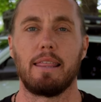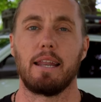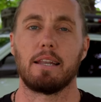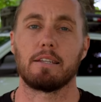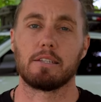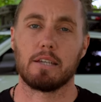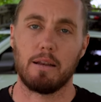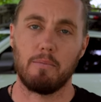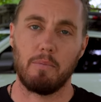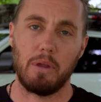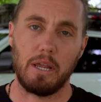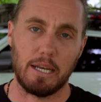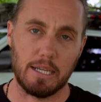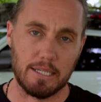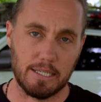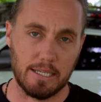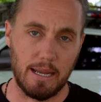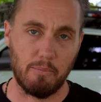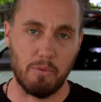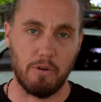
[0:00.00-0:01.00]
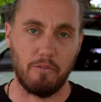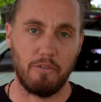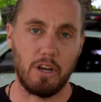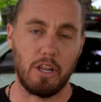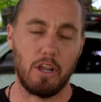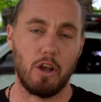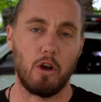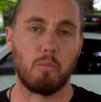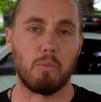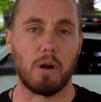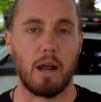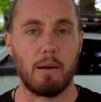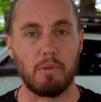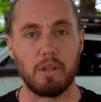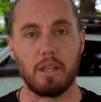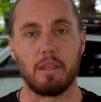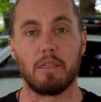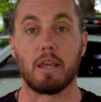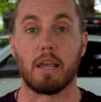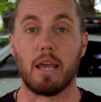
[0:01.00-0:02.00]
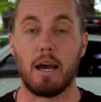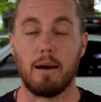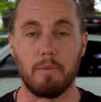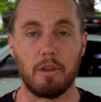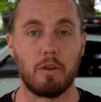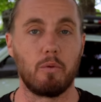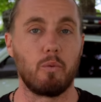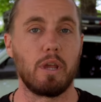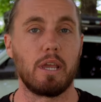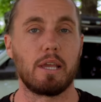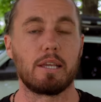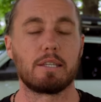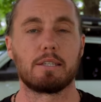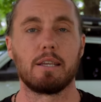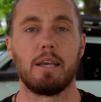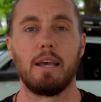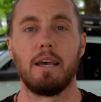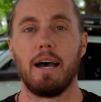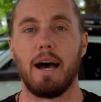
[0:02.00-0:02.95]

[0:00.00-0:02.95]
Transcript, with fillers: That is gonna be in a separate video, probably in the coming weeks,